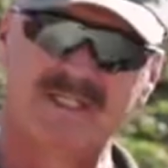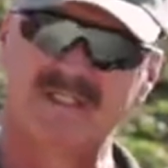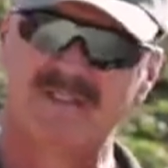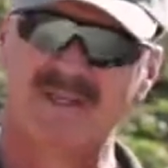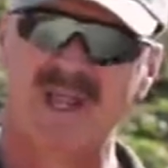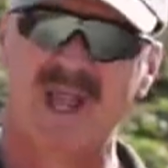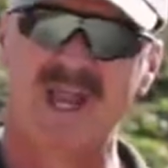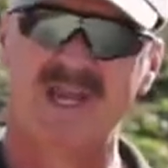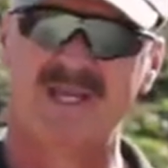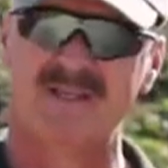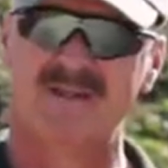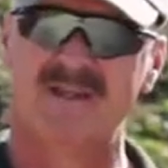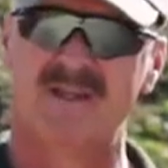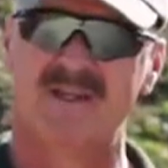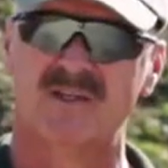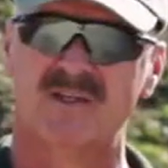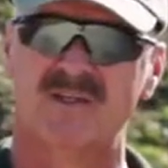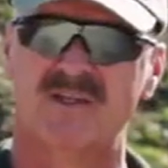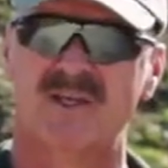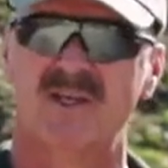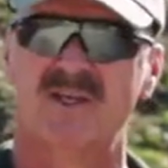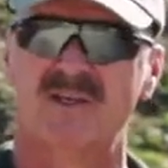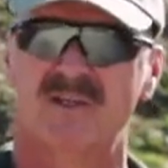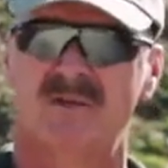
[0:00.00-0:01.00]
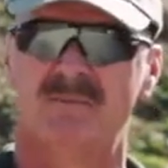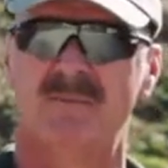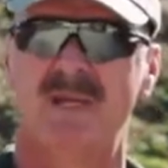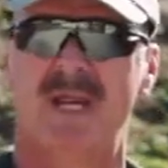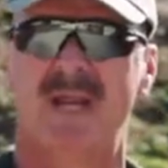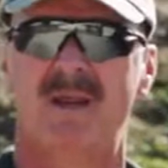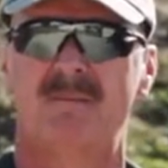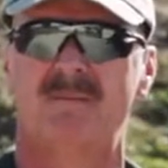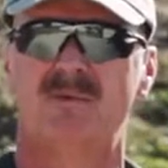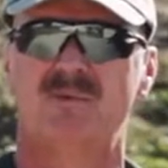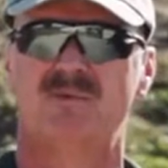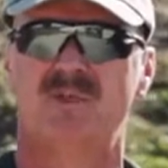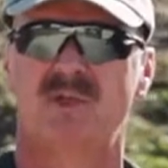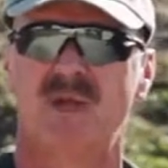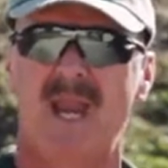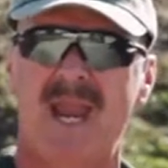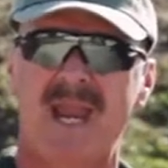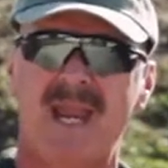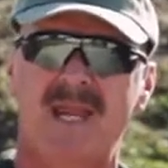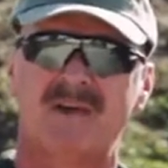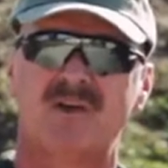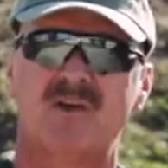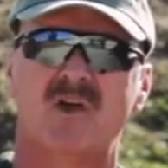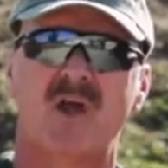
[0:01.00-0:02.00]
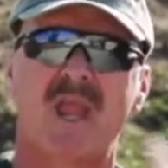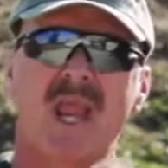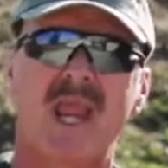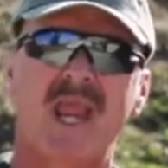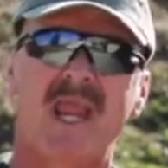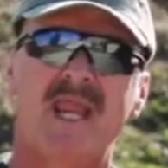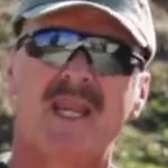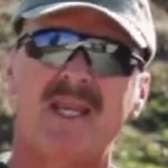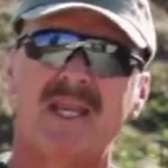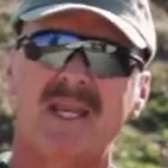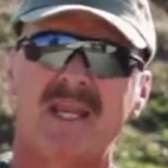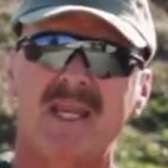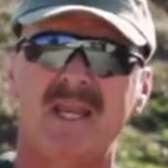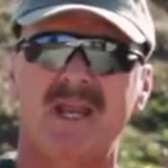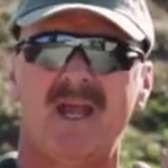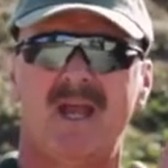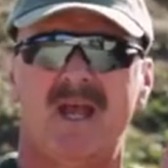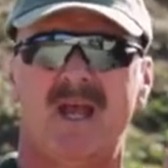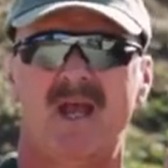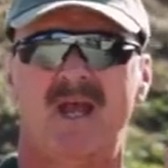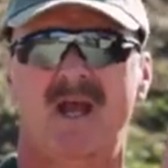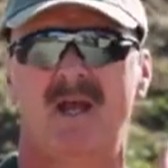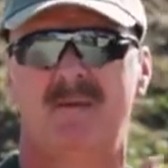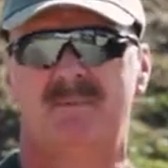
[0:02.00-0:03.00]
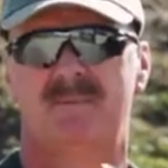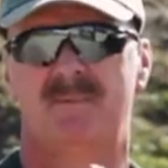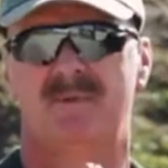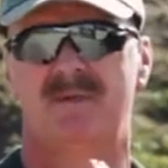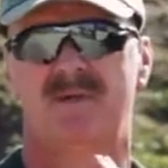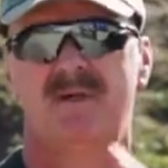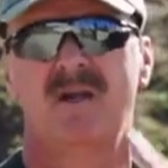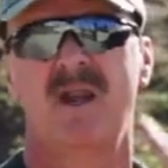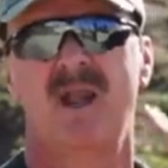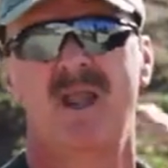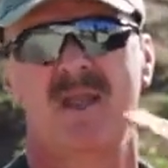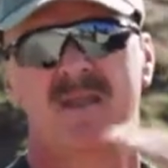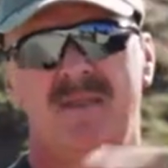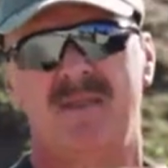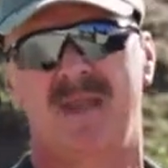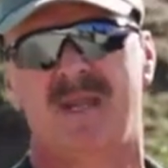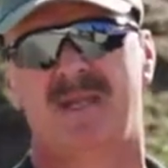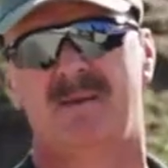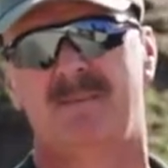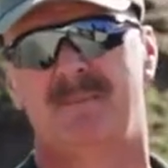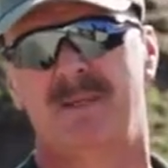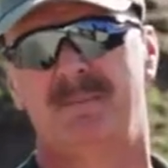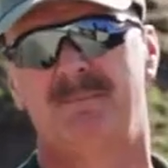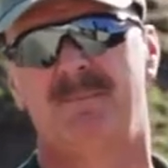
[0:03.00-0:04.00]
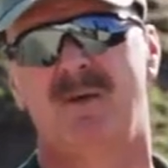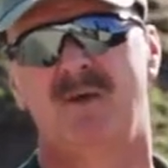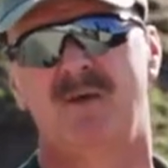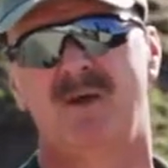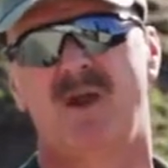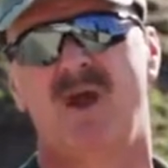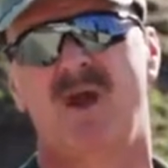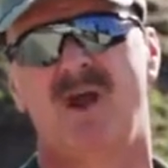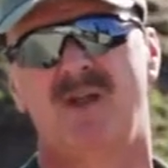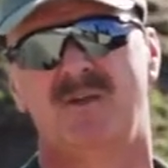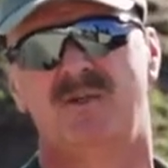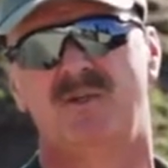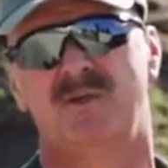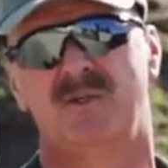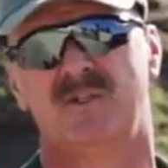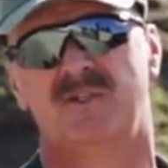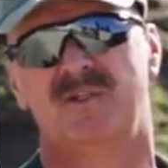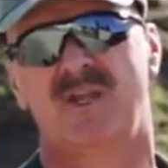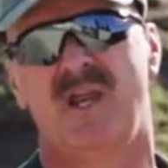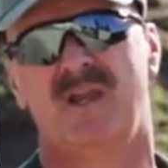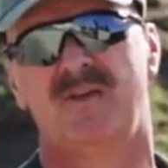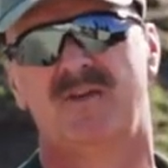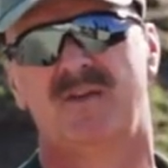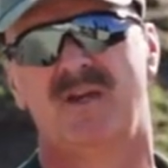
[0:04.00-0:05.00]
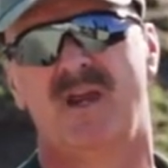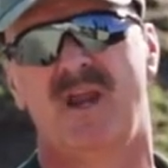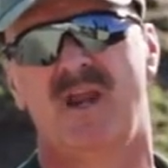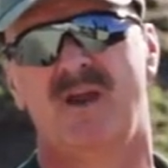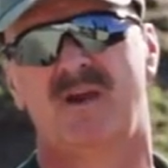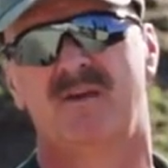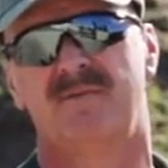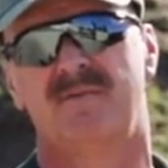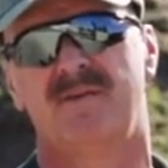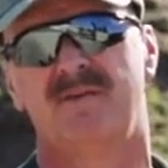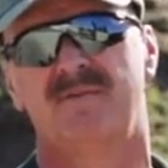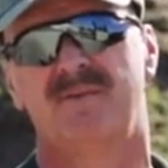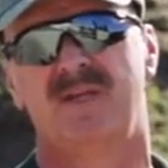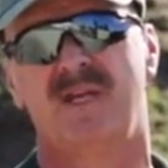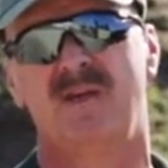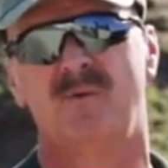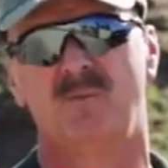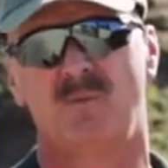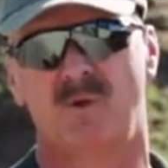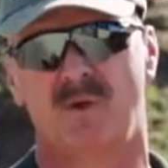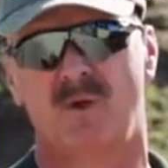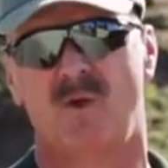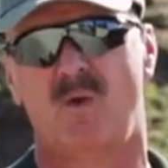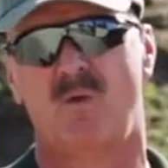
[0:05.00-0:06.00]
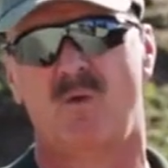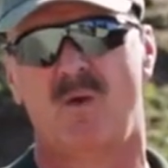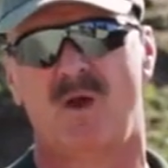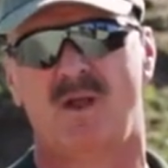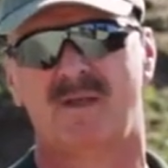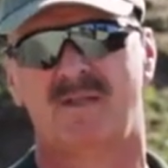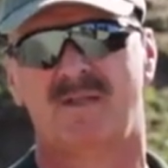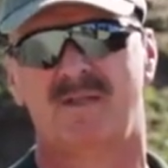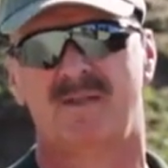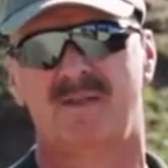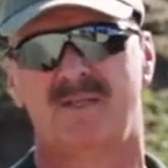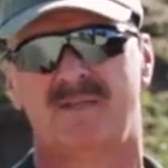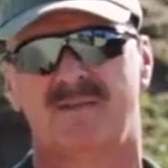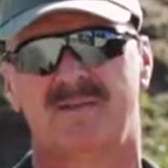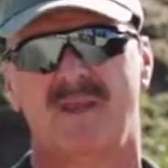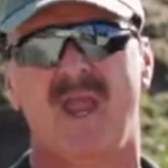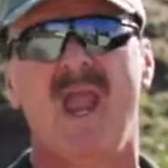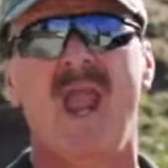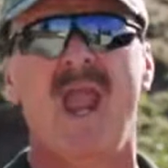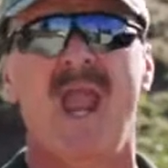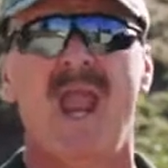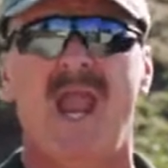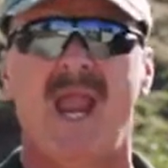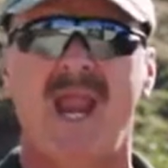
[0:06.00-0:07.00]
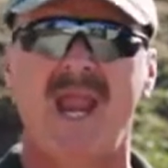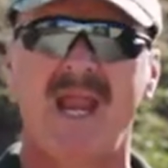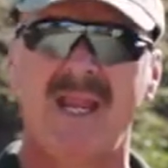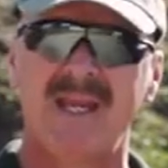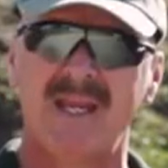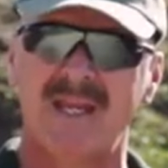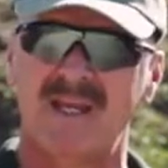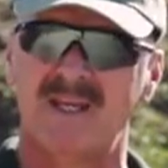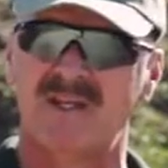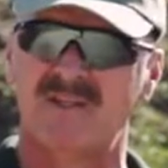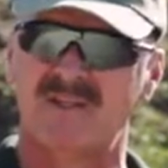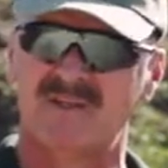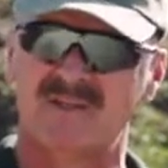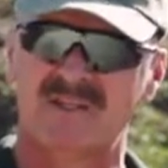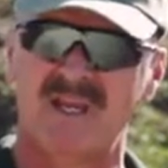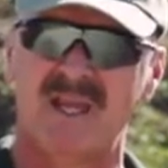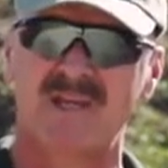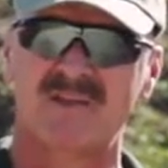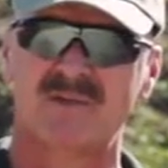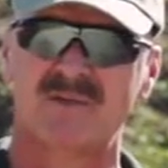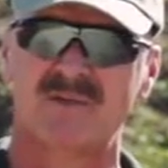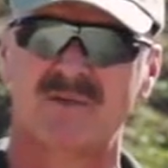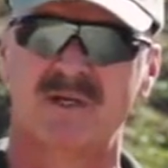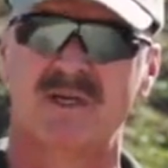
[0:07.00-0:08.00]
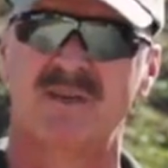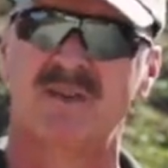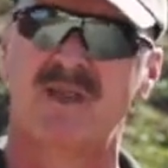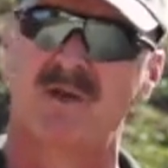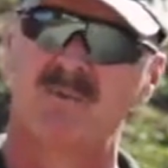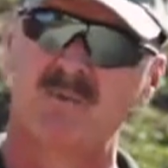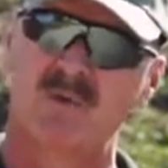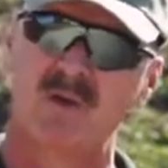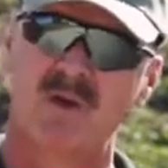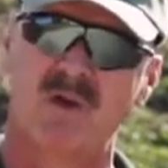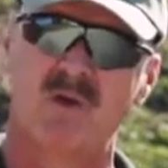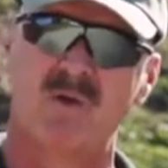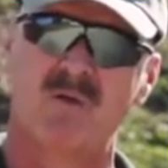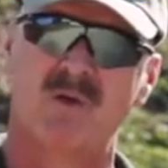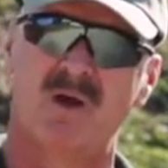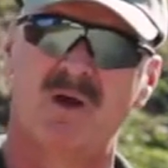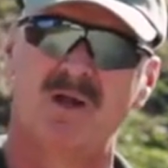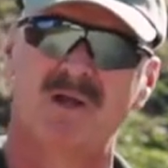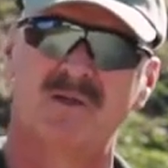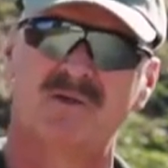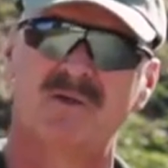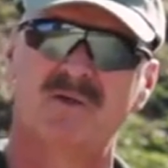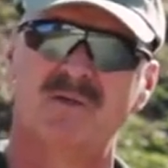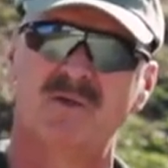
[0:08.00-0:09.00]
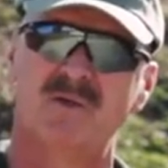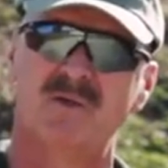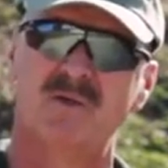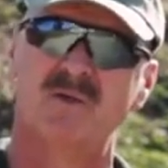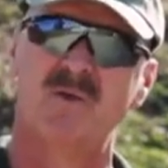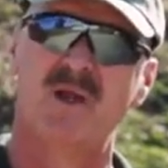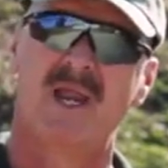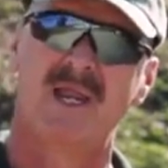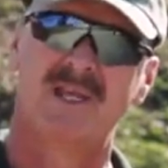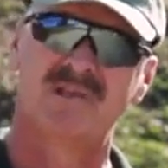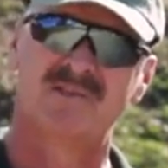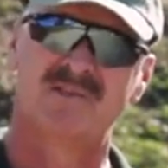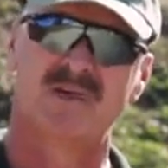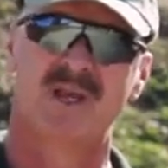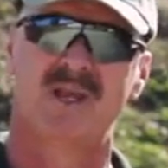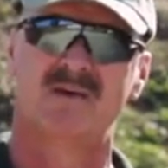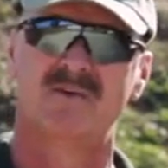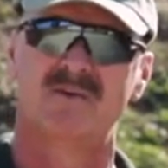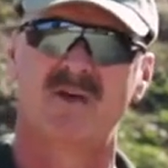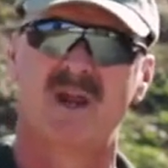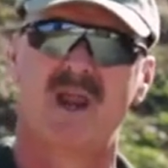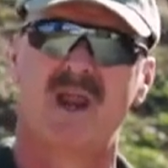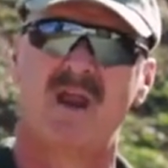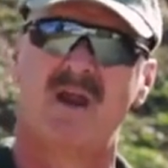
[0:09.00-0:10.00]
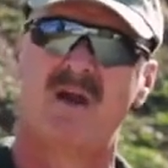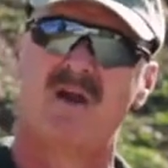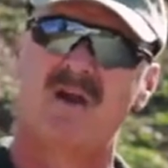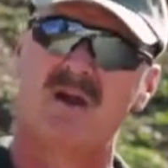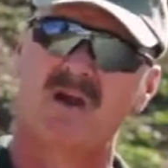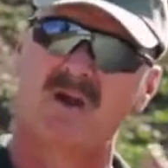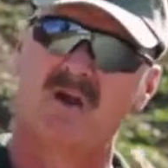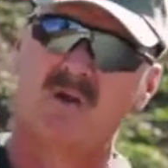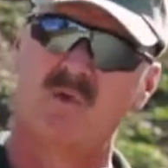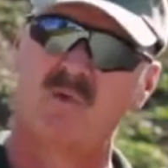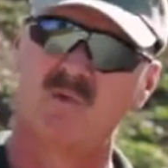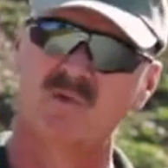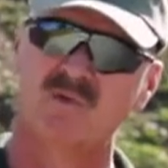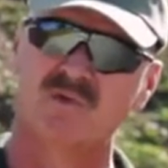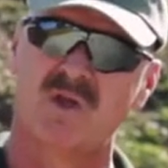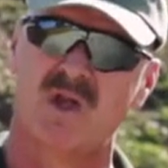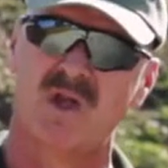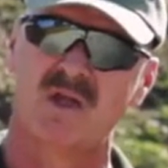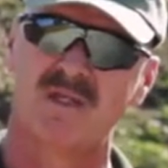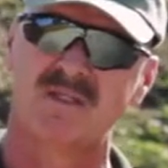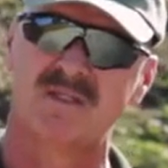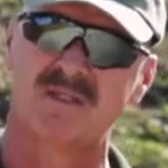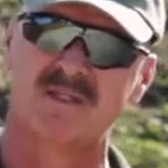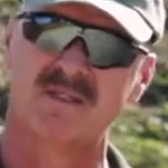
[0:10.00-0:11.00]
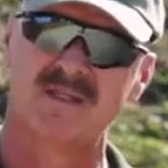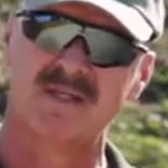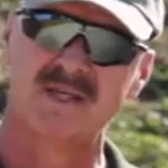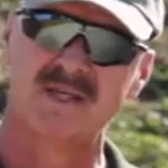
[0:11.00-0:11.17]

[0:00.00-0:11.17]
designed this to be able to handle any upper that can be put onto a standard AR-15 will go onto this. Any accessory that will go onto a standard AR goes onto